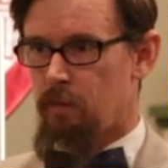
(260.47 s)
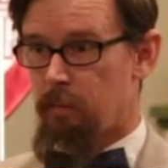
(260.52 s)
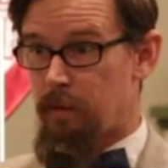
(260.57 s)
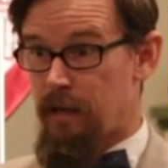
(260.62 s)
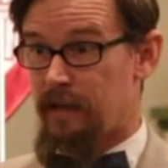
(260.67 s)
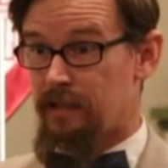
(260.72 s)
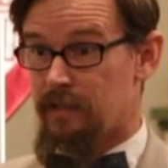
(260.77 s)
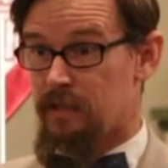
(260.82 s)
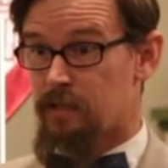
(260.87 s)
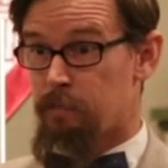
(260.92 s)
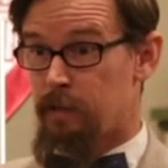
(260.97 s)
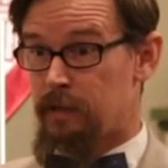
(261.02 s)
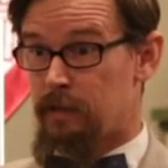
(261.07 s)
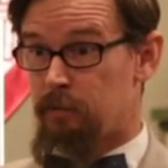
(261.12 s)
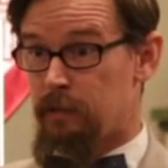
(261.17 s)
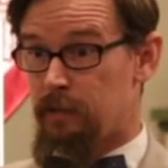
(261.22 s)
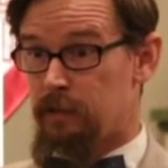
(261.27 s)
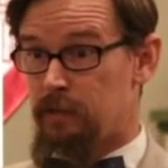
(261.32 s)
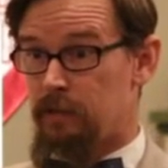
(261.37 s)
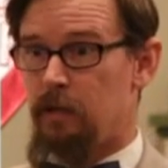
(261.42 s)
But I had this
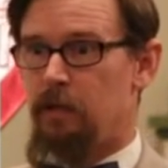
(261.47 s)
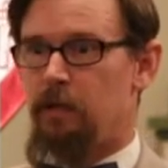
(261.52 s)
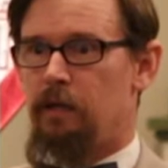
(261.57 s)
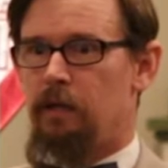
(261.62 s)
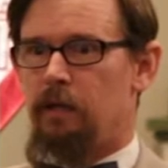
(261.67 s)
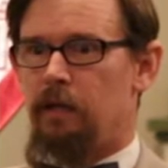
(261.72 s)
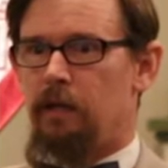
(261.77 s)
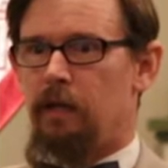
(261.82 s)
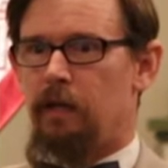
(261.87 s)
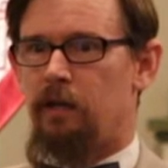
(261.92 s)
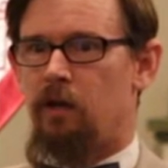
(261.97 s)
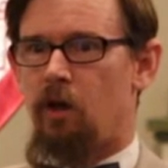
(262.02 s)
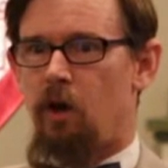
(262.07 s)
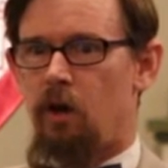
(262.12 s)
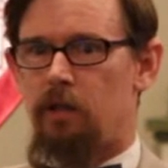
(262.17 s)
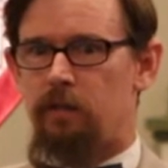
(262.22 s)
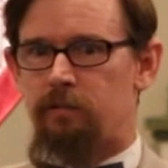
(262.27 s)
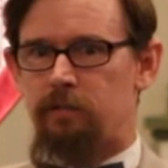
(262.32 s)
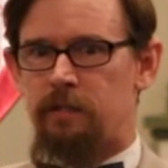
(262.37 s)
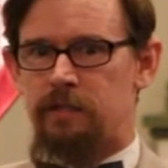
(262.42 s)
baby, and
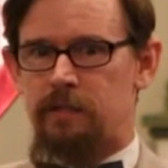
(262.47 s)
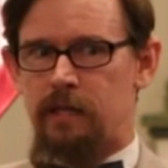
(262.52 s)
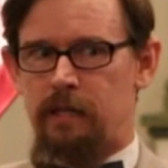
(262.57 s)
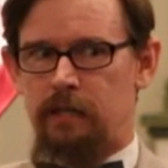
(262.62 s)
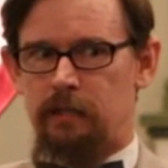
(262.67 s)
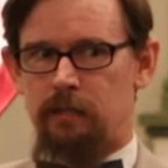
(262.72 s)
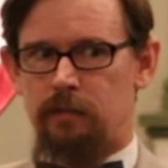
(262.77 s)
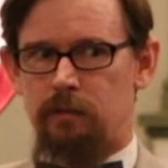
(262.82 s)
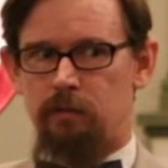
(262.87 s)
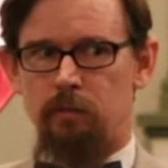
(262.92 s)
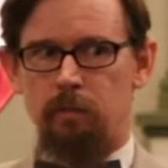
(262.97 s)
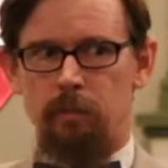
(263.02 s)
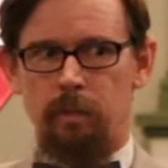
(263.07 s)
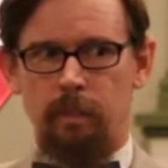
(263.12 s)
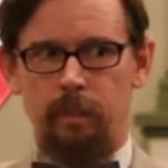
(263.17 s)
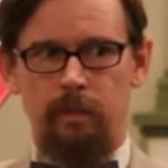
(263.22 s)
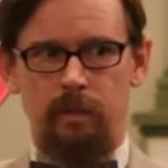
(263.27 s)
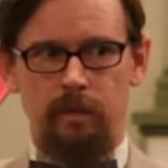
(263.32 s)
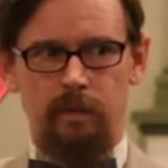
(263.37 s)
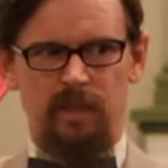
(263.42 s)
all of a sudden,
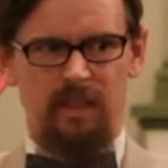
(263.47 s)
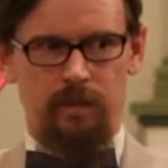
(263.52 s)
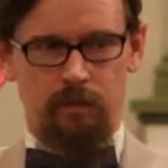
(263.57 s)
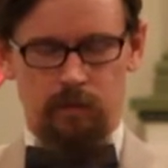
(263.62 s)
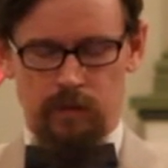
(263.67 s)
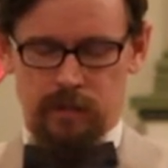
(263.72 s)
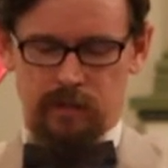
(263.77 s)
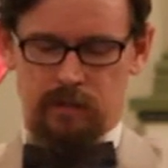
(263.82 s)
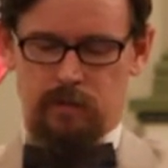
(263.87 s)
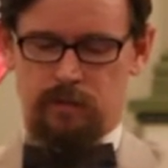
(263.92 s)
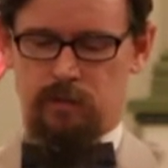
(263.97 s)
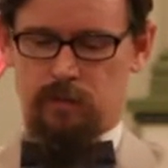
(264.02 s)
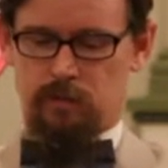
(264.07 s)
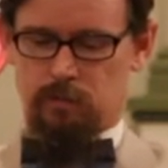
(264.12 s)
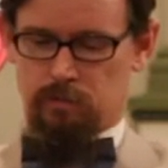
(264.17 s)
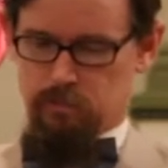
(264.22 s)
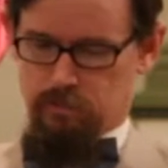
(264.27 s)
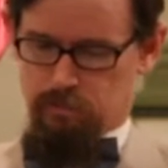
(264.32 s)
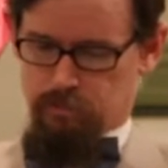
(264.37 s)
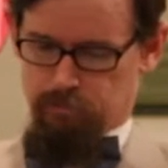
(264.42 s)
this
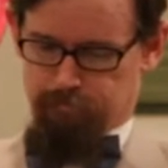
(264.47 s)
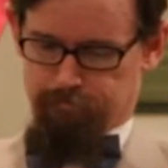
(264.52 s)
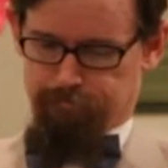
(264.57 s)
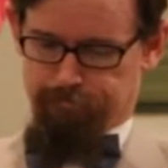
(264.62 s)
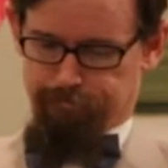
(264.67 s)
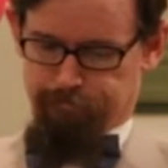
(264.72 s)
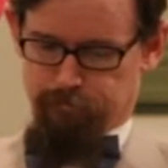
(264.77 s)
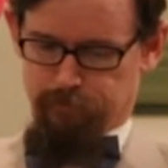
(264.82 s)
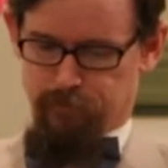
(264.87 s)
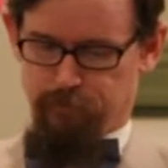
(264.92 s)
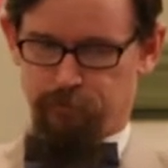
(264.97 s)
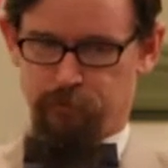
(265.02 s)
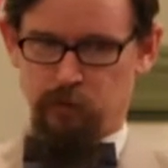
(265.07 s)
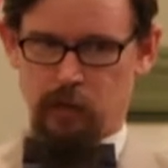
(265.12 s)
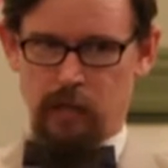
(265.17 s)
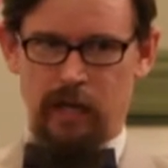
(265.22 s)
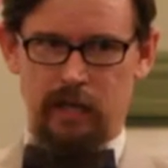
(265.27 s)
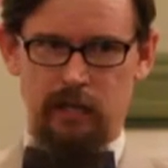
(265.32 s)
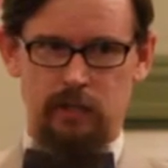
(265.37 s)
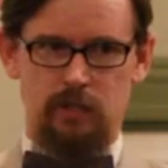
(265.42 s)

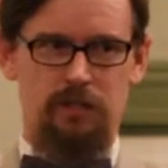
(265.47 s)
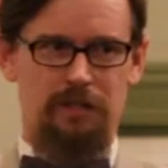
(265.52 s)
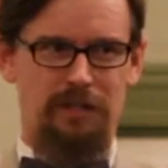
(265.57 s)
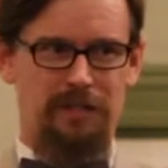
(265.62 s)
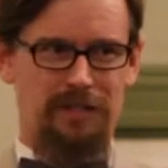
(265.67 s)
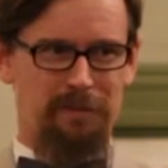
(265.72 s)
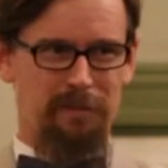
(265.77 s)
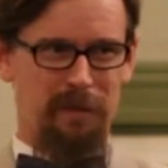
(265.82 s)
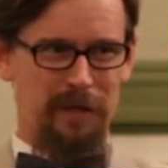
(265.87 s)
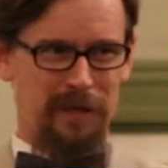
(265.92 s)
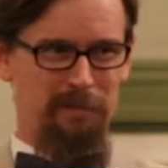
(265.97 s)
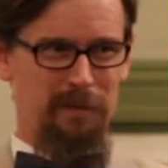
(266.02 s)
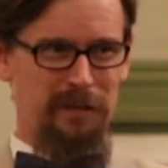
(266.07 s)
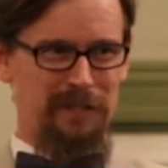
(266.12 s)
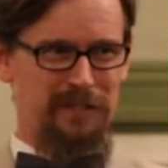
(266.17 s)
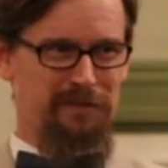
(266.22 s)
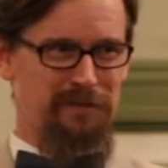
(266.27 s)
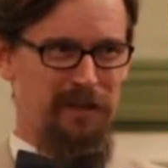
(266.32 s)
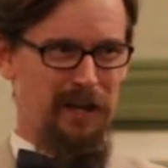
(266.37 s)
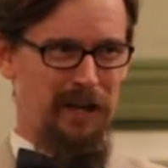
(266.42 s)
flesh, this
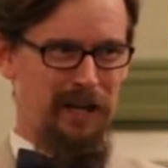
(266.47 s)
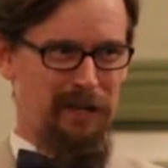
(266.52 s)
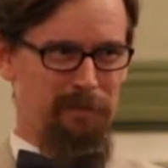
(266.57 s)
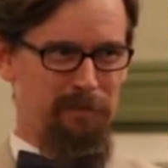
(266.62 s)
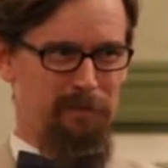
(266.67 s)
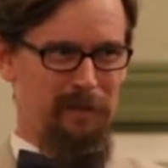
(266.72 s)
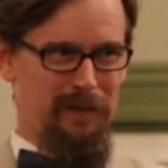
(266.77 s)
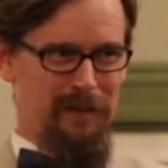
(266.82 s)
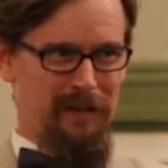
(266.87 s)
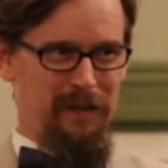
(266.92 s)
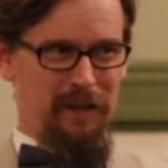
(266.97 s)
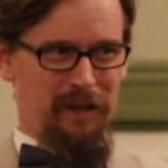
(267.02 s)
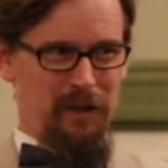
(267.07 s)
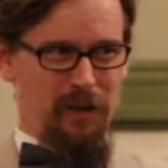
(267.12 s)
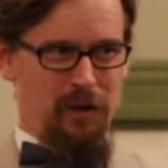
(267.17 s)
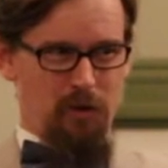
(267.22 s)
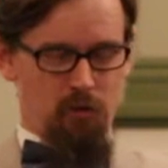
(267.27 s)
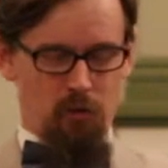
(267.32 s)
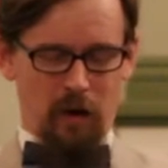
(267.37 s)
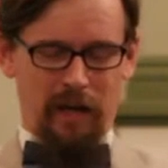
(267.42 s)
image of God
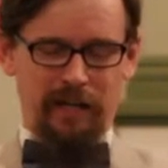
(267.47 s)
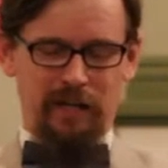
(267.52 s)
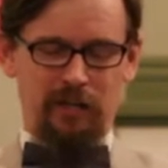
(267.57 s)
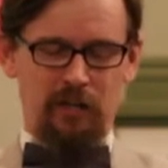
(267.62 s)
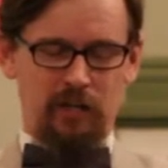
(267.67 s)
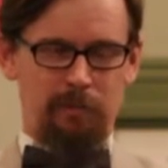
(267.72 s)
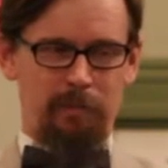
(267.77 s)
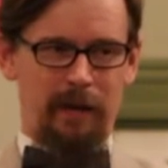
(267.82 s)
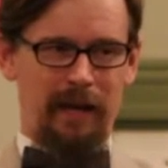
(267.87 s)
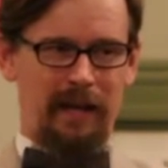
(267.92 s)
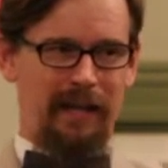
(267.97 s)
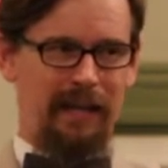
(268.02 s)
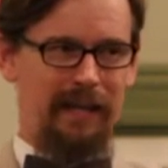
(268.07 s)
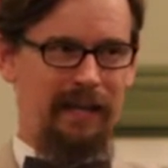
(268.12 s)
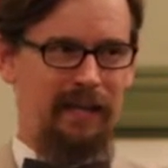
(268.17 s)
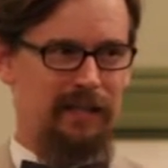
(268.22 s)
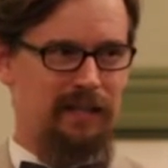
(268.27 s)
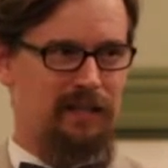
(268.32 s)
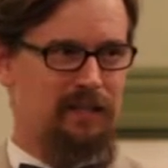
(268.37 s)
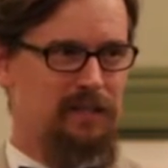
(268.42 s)
right here in my
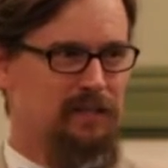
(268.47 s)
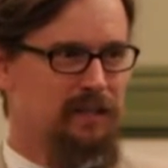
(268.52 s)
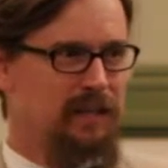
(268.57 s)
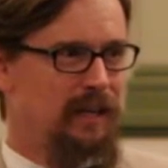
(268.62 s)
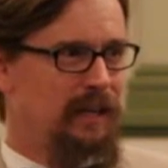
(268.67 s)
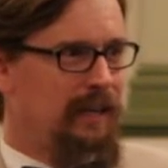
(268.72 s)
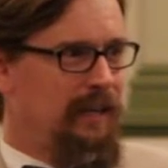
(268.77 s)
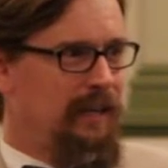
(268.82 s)
hands,